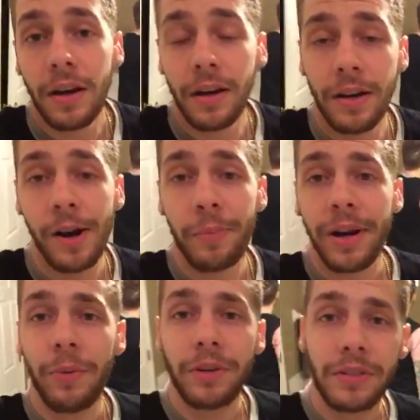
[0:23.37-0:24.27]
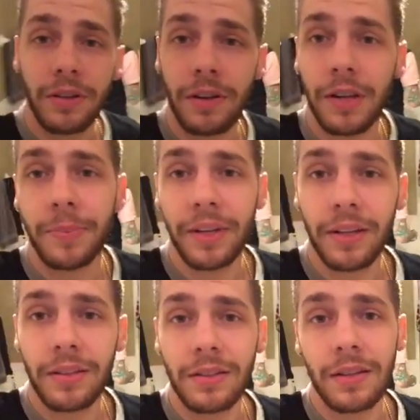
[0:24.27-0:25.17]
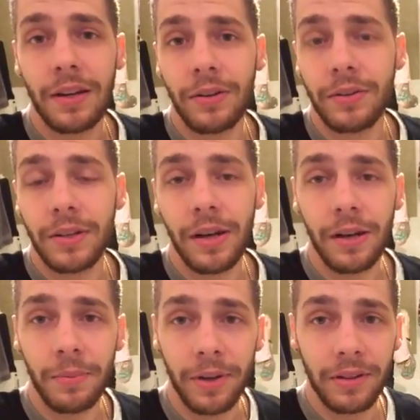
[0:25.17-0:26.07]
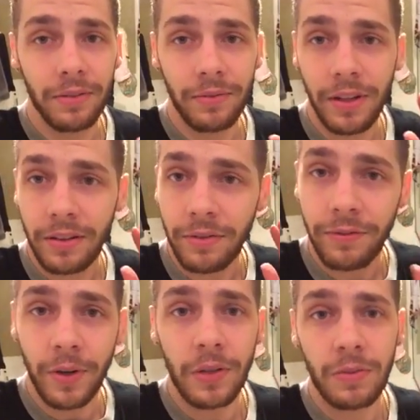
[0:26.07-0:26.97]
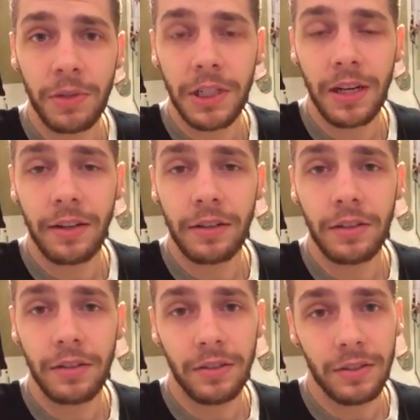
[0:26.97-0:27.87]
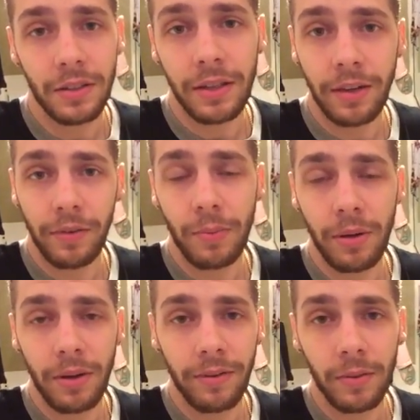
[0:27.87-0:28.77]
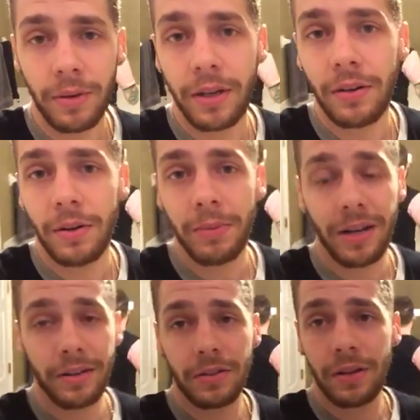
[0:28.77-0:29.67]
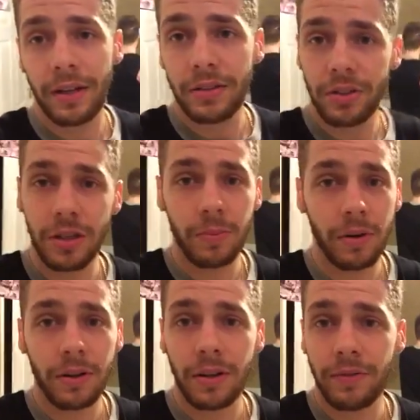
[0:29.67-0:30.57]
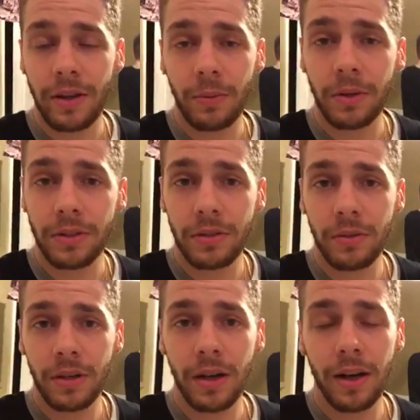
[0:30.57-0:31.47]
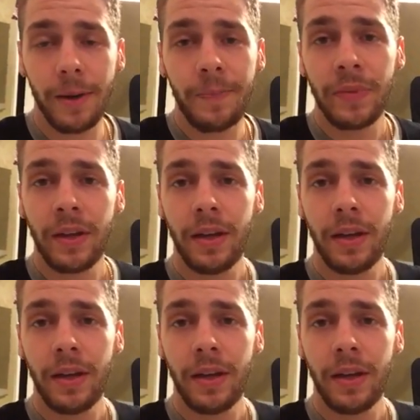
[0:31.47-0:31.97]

Um, but I wanted to hurry up and get this out um, at the at the first minute I could to let everybody everybody know about it so they can jump on it if they want to or not.